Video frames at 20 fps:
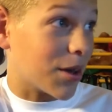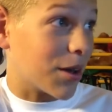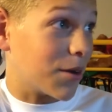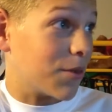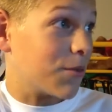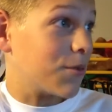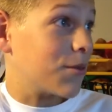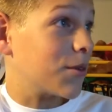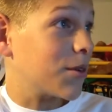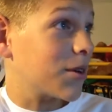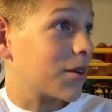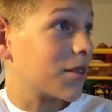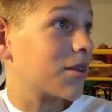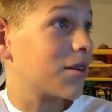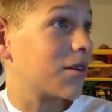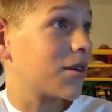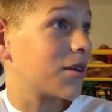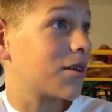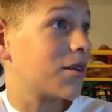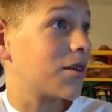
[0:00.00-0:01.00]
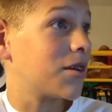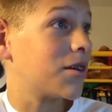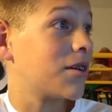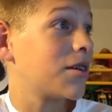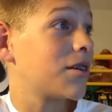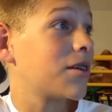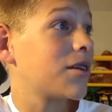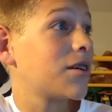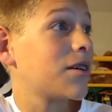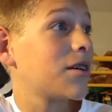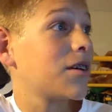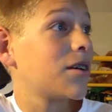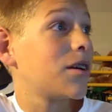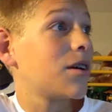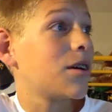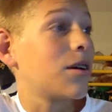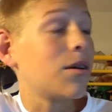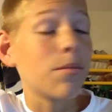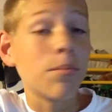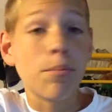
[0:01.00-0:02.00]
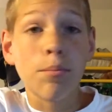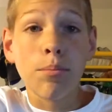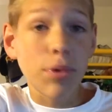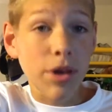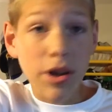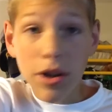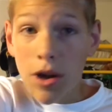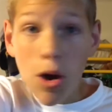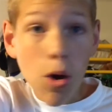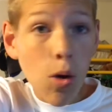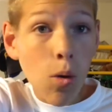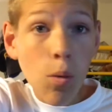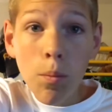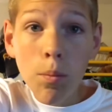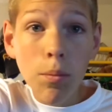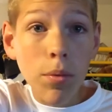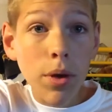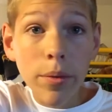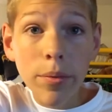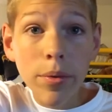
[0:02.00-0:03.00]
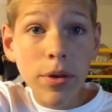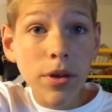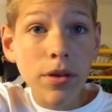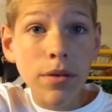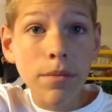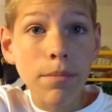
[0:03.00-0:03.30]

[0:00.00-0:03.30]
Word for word: I feel like they're gonna bring it home, baby.